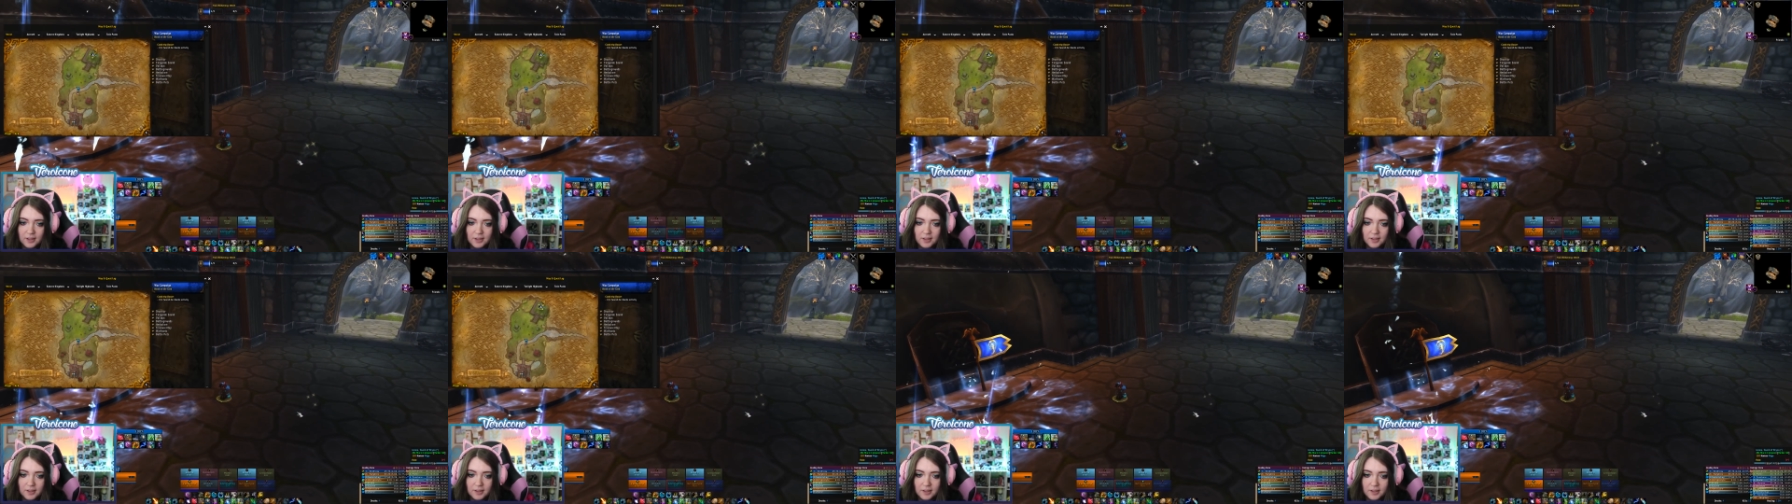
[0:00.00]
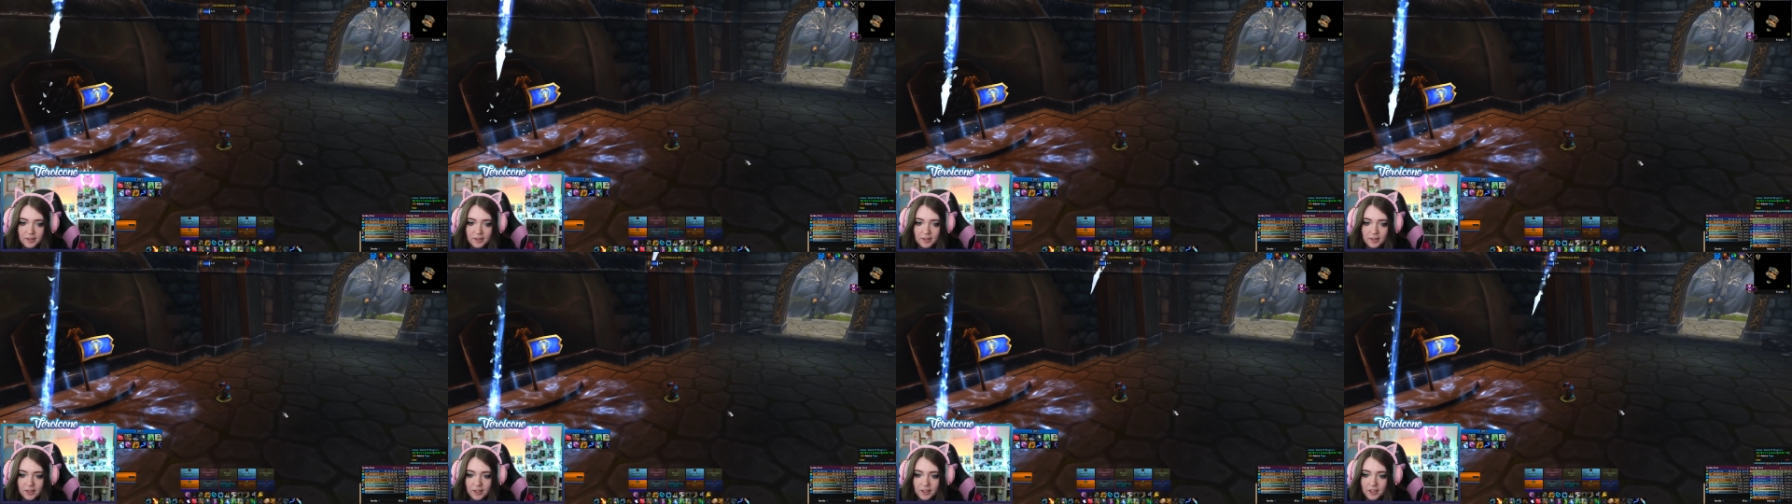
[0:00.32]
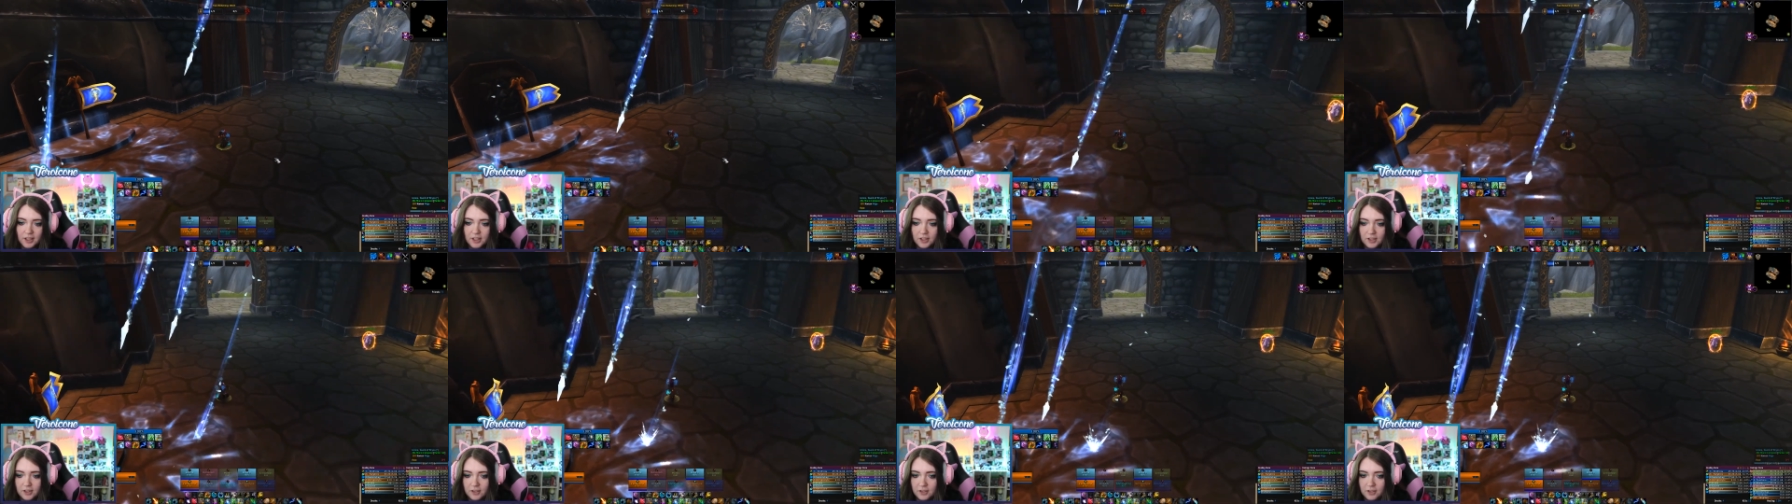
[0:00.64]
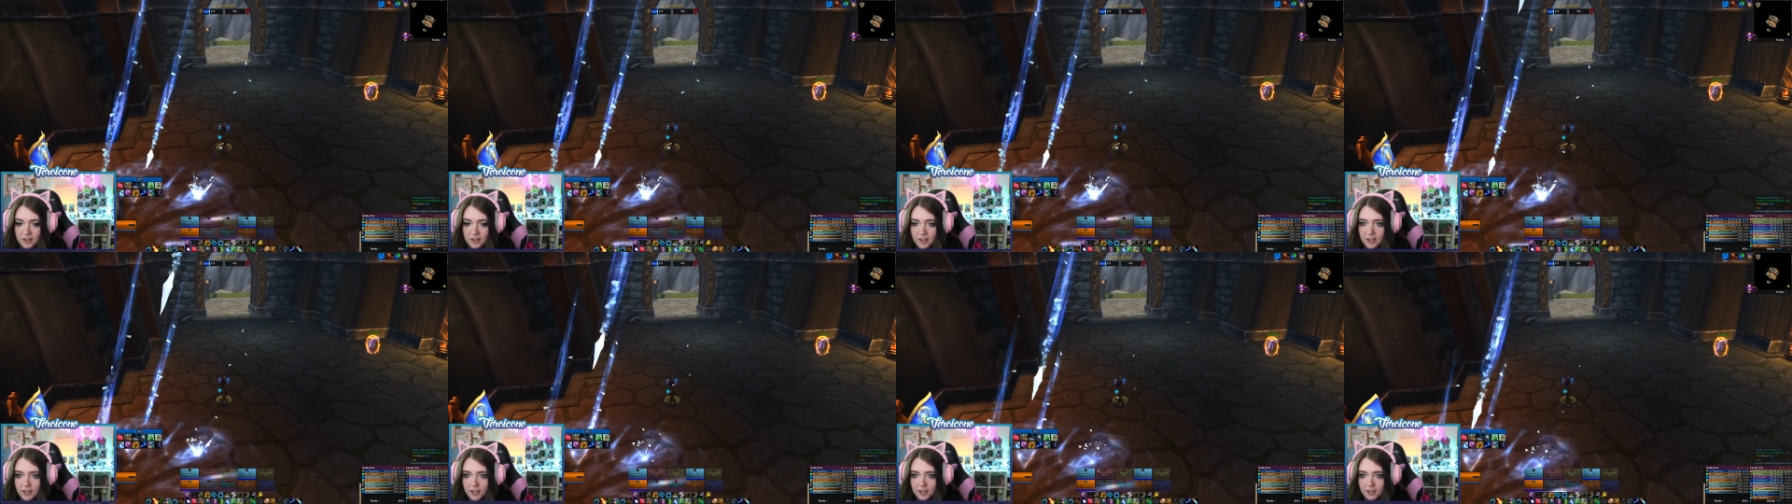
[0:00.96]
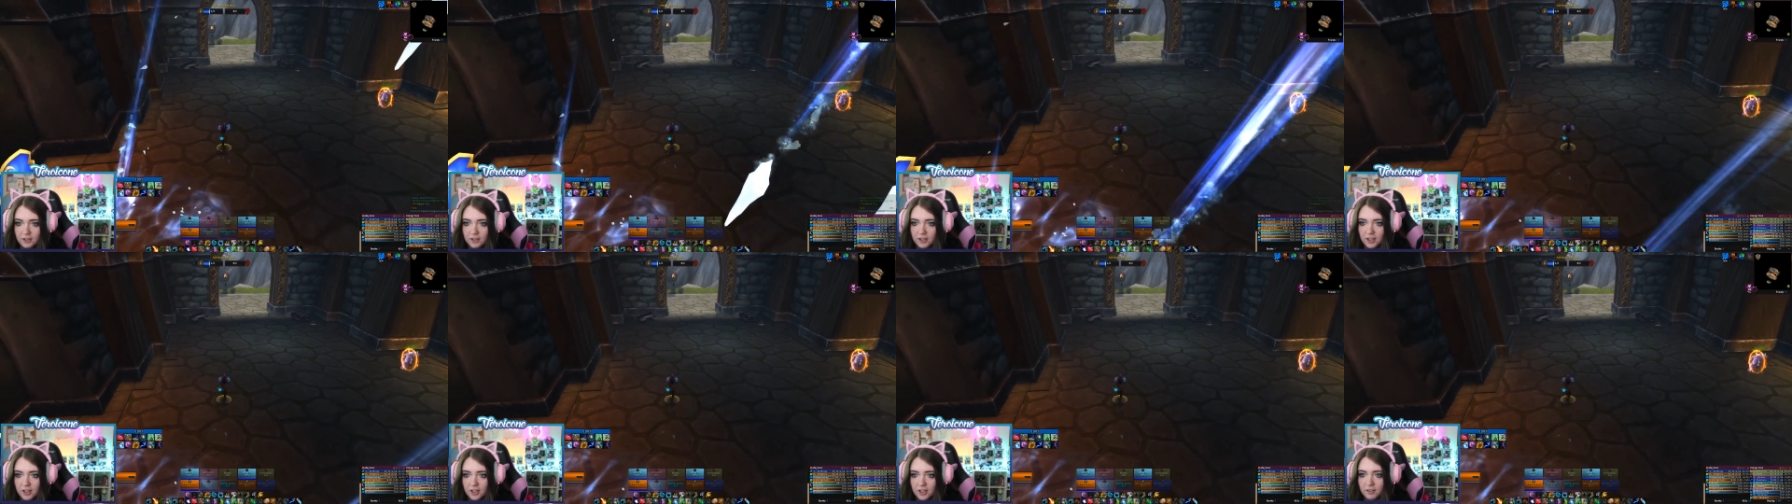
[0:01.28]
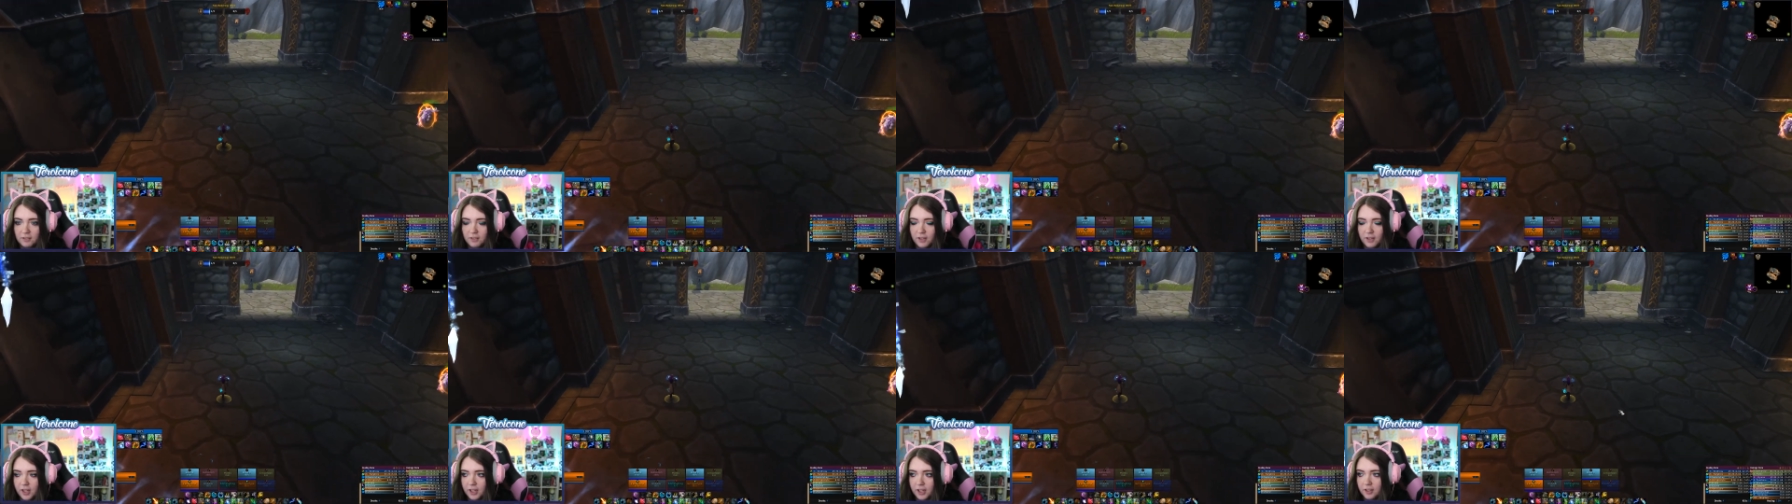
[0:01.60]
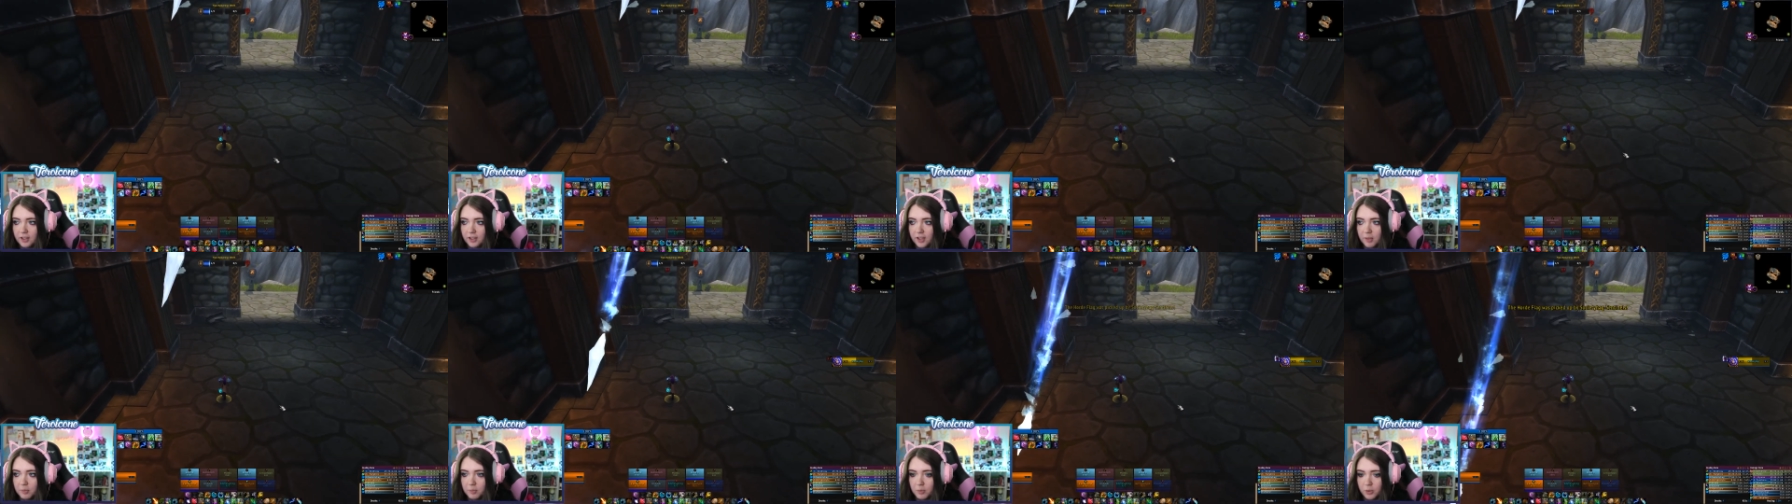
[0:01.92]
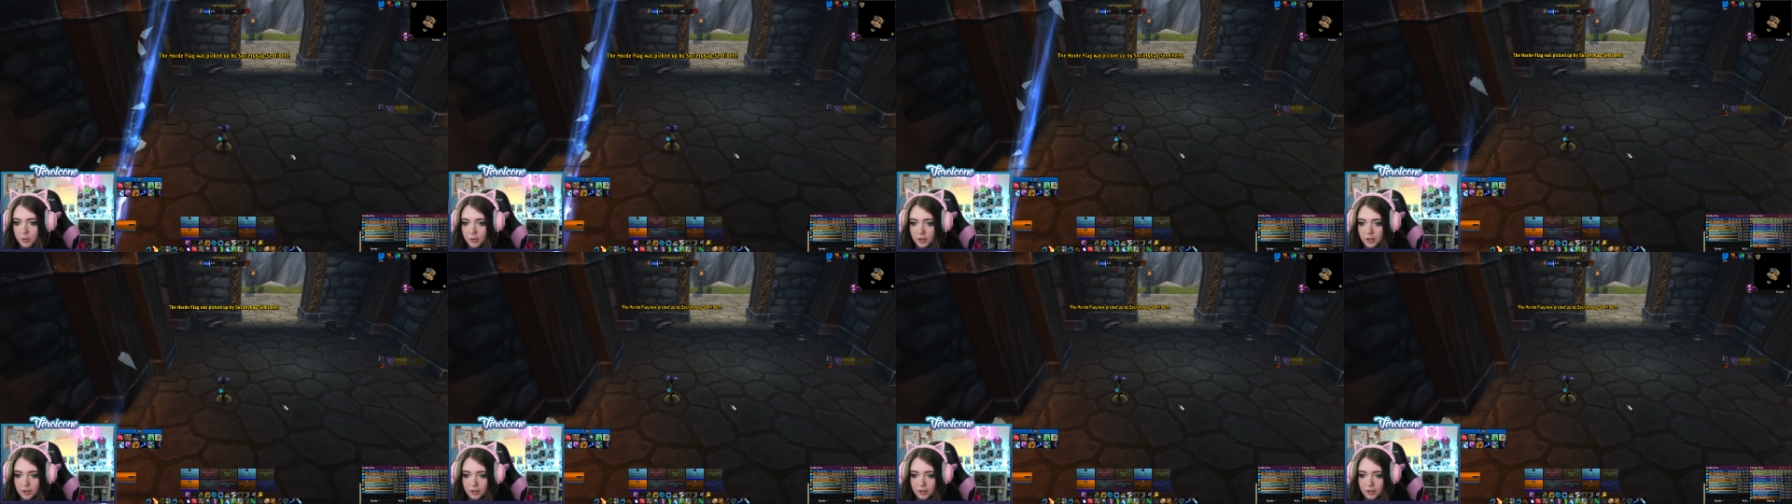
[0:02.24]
see, he just needed to actually get in a fight. I'm bored.